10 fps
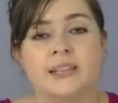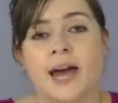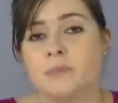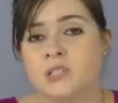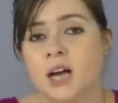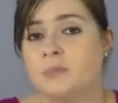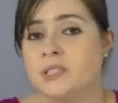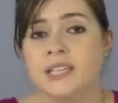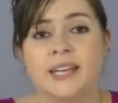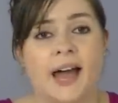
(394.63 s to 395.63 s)

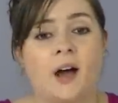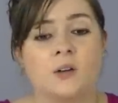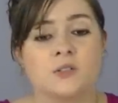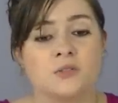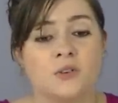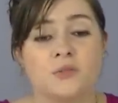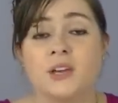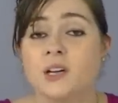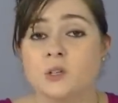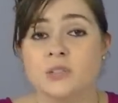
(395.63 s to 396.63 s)
laptop decals,
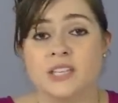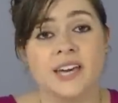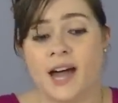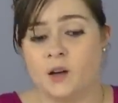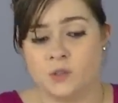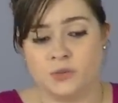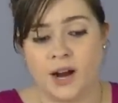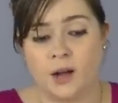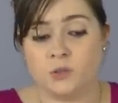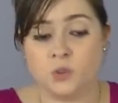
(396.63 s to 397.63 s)
vehicle decals
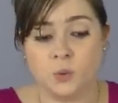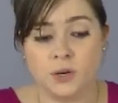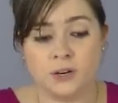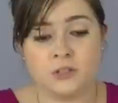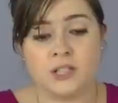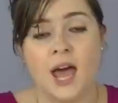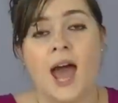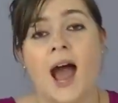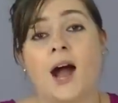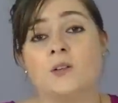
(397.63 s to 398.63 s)
for outdoors,
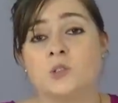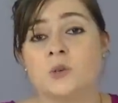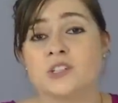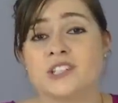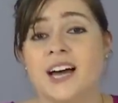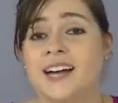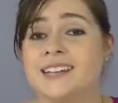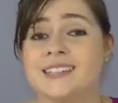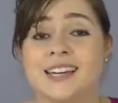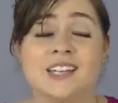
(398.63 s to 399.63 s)
outdoor
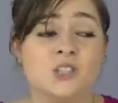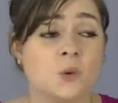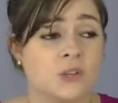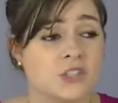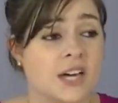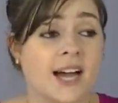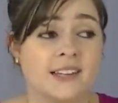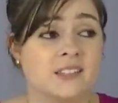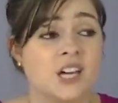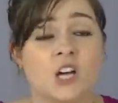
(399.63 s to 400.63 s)
signs, indoor
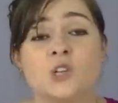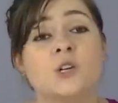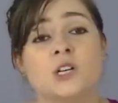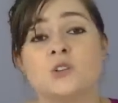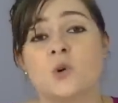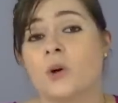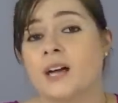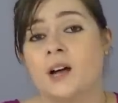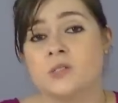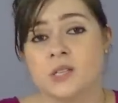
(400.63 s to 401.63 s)
signs. You can use
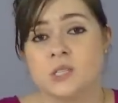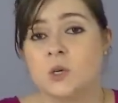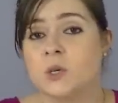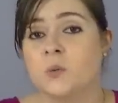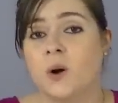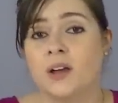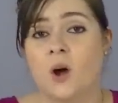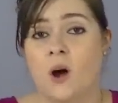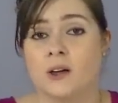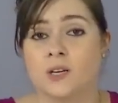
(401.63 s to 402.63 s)
Oracal 651
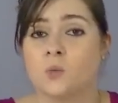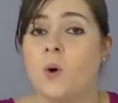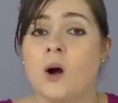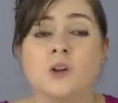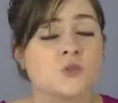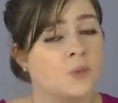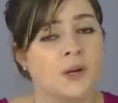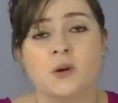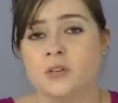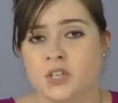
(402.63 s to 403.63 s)
on your walls
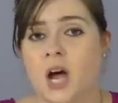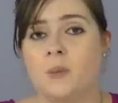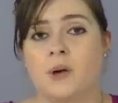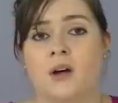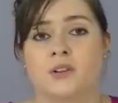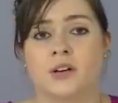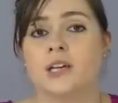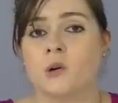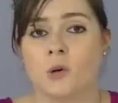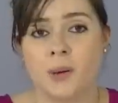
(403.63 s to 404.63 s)
right over top of your
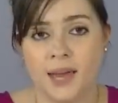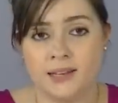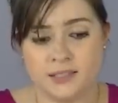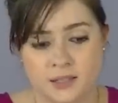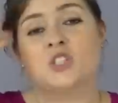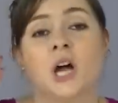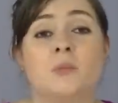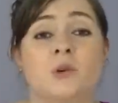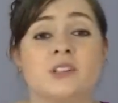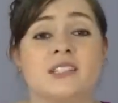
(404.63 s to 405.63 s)
indoor paint.
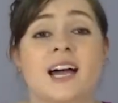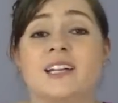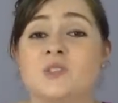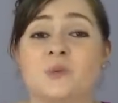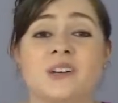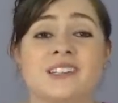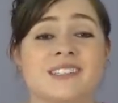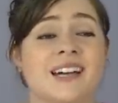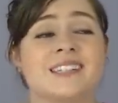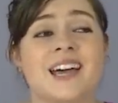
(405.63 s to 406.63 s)
Chalkboard signs,
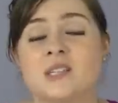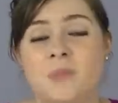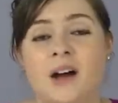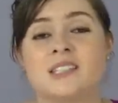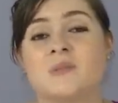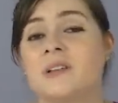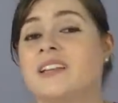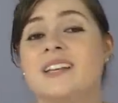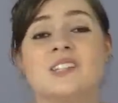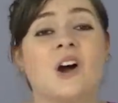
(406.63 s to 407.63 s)
wooden signs, the
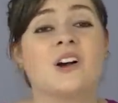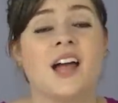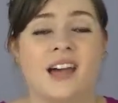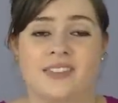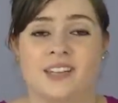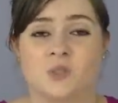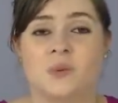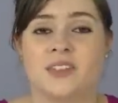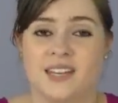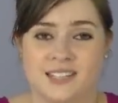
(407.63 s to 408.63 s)
possibilities are
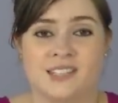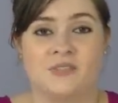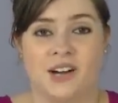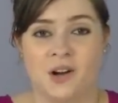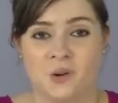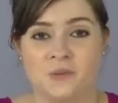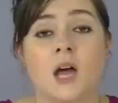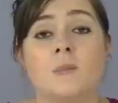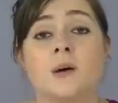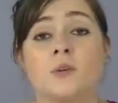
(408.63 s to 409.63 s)
endless with adhesive vinyl.
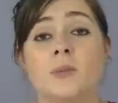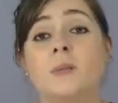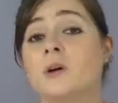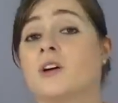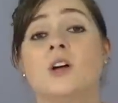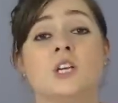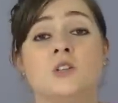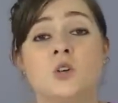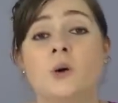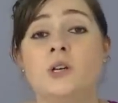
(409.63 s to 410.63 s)
But remember,
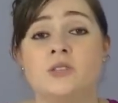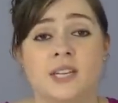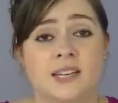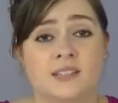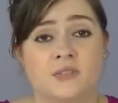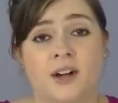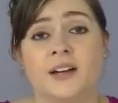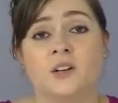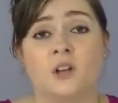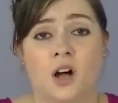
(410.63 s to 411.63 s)
you don't use adhesive
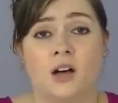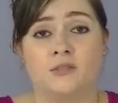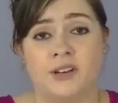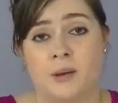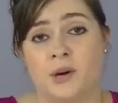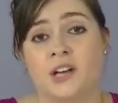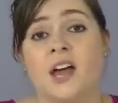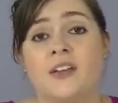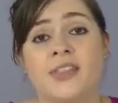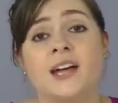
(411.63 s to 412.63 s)
vinyl on
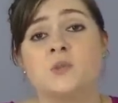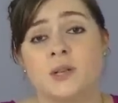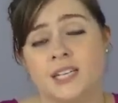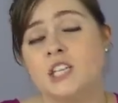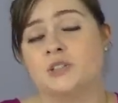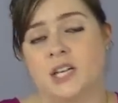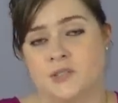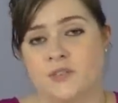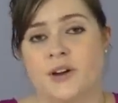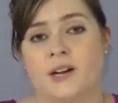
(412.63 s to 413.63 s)
fabric. That's what heat
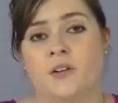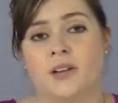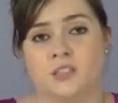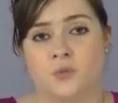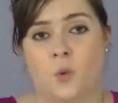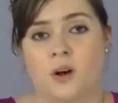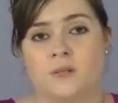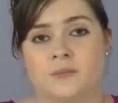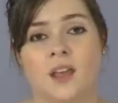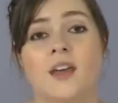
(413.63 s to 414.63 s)
transfer vinyl is
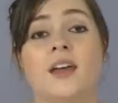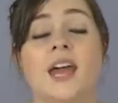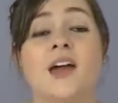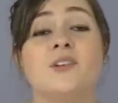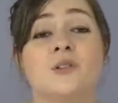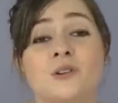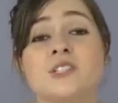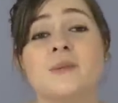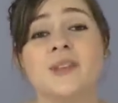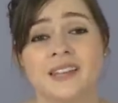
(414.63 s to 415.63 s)
for. If you
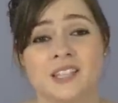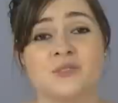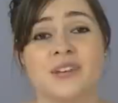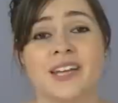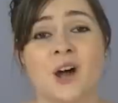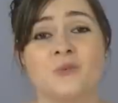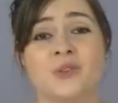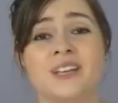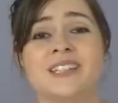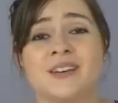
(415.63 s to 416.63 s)
learned something in this video,
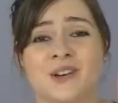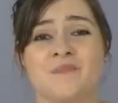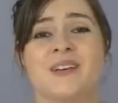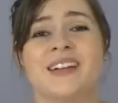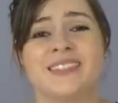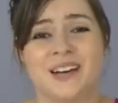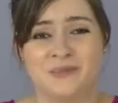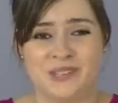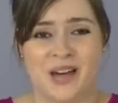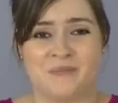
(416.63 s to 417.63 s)
please give it a big
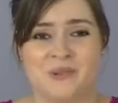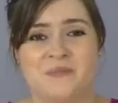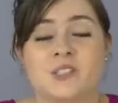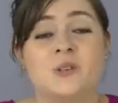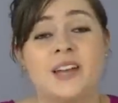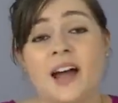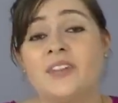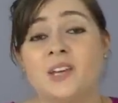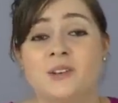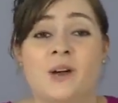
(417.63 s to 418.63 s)
thumbs up. So
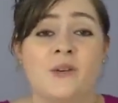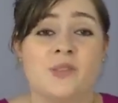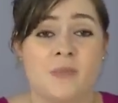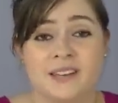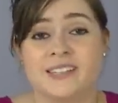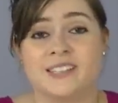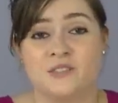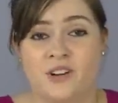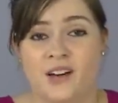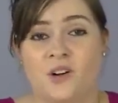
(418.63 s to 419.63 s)
now that you know the
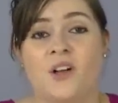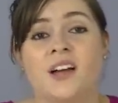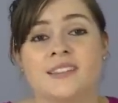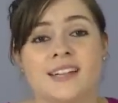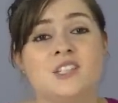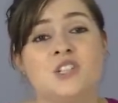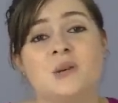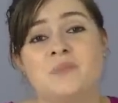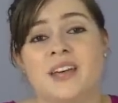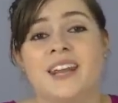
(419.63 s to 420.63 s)
basics of vinyl, let's
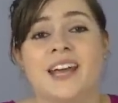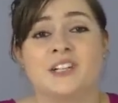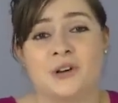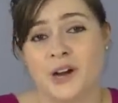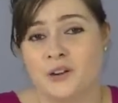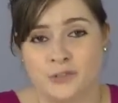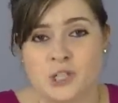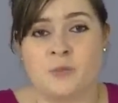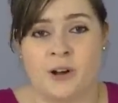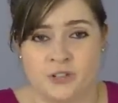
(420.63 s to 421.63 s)
jump in and try our first